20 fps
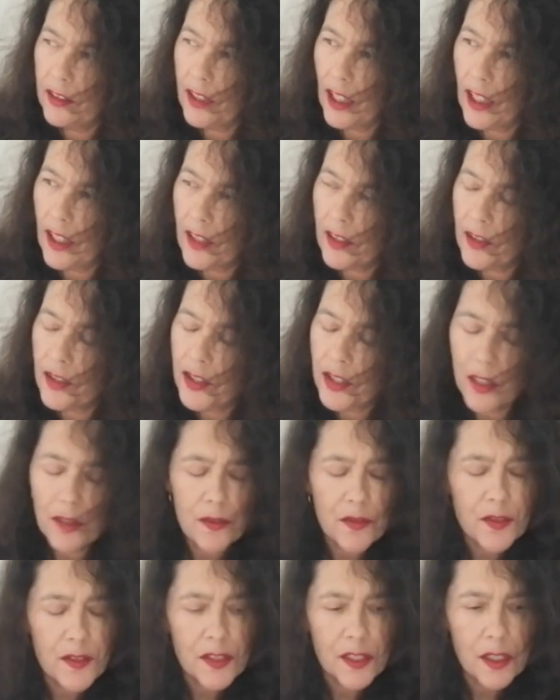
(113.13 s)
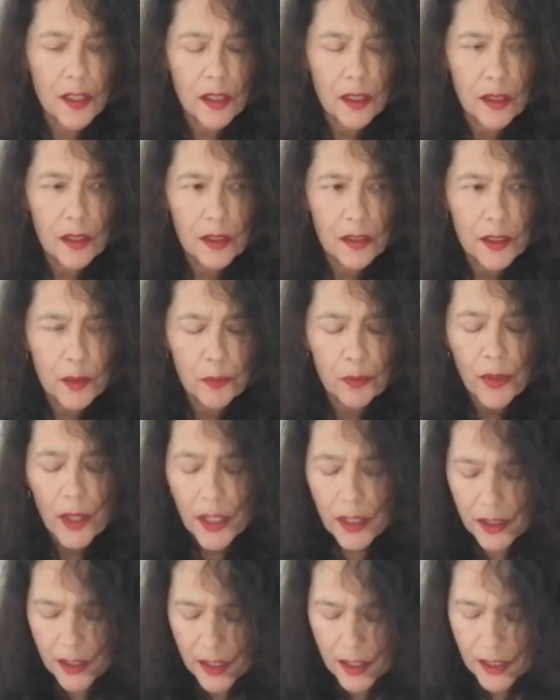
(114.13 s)
that shows the
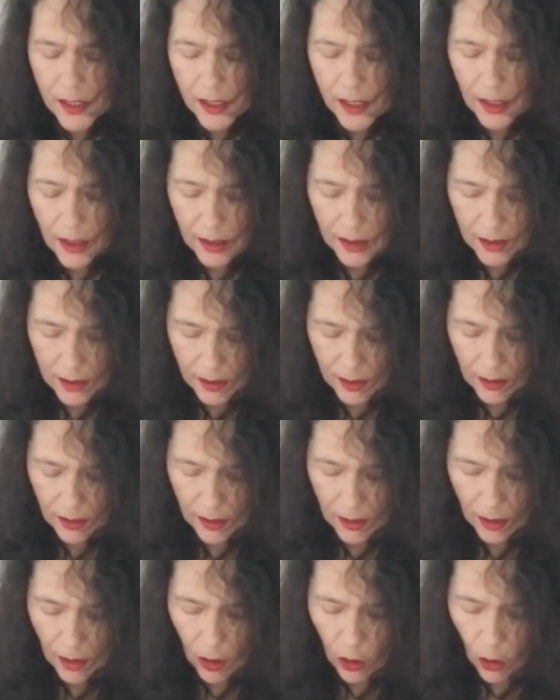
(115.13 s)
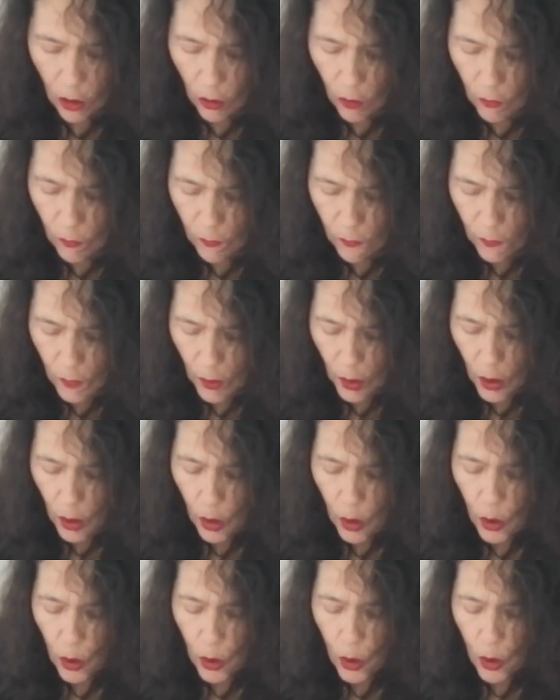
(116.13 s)
brighter side of
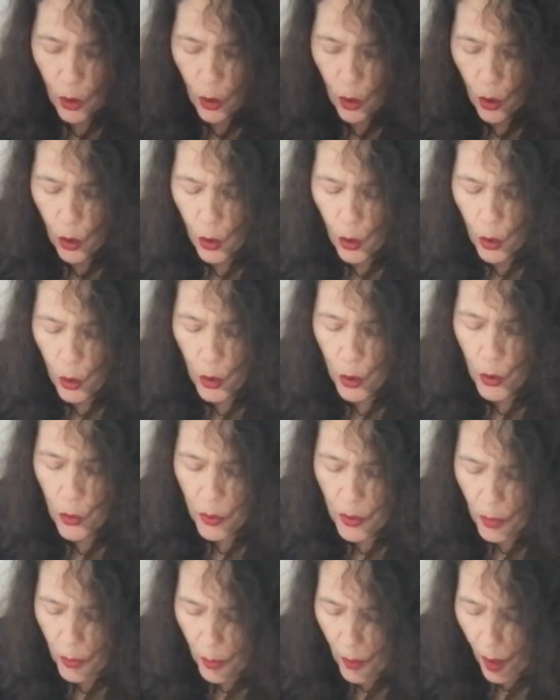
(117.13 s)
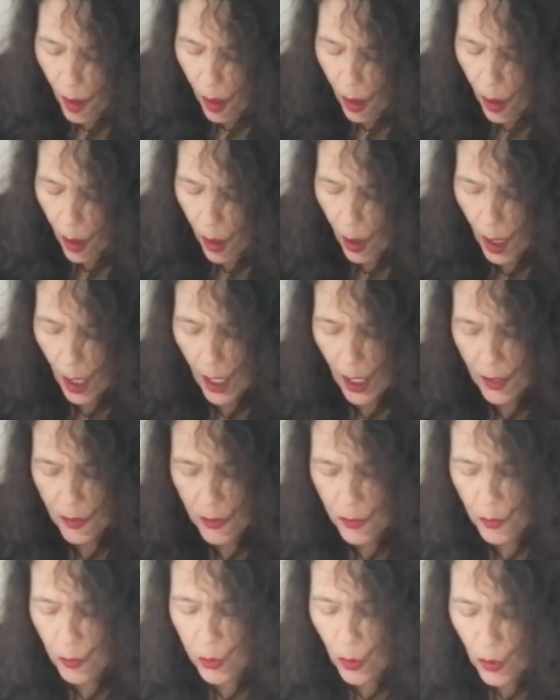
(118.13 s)
who you are
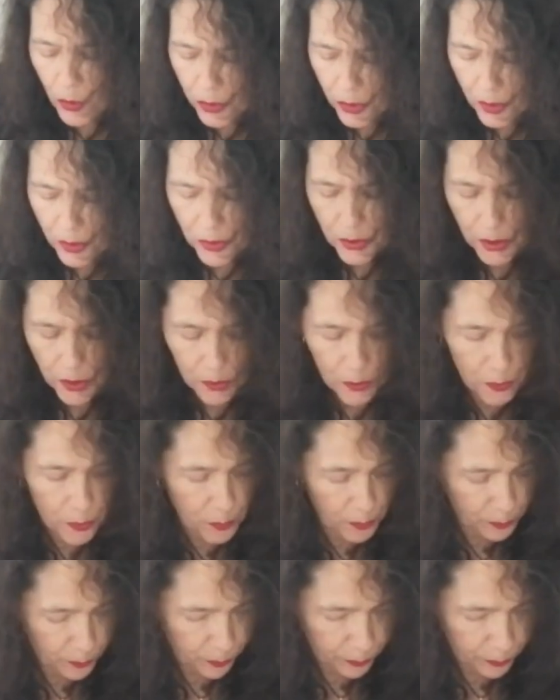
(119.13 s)
and what you can do.